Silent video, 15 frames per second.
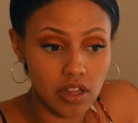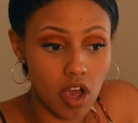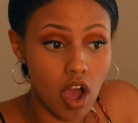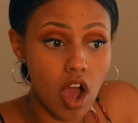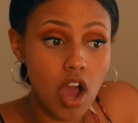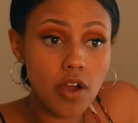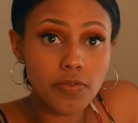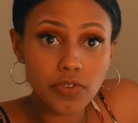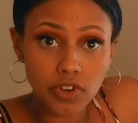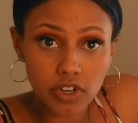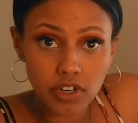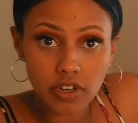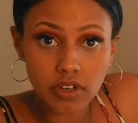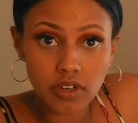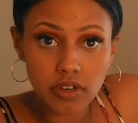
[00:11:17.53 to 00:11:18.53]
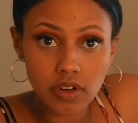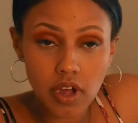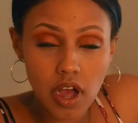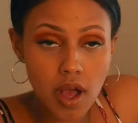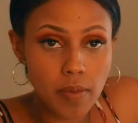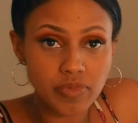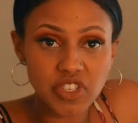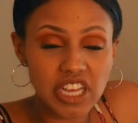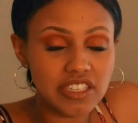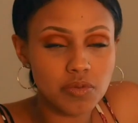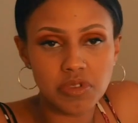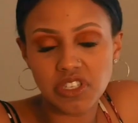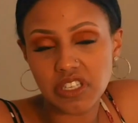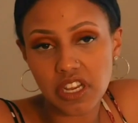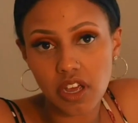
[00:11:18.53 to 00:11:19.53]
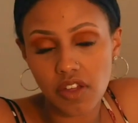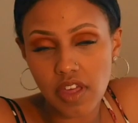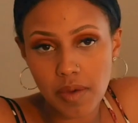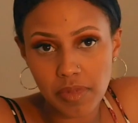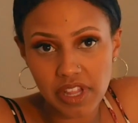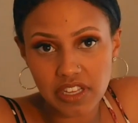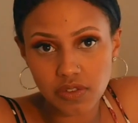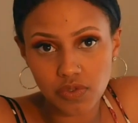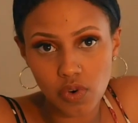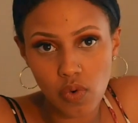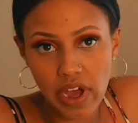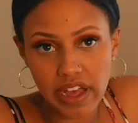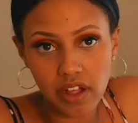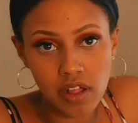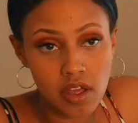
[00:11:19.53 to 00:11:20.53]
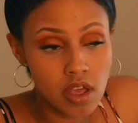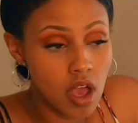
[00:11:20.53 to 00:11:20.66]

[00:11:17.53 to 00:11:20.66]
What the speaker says: offer, say it's been sitting on the MLS for a while,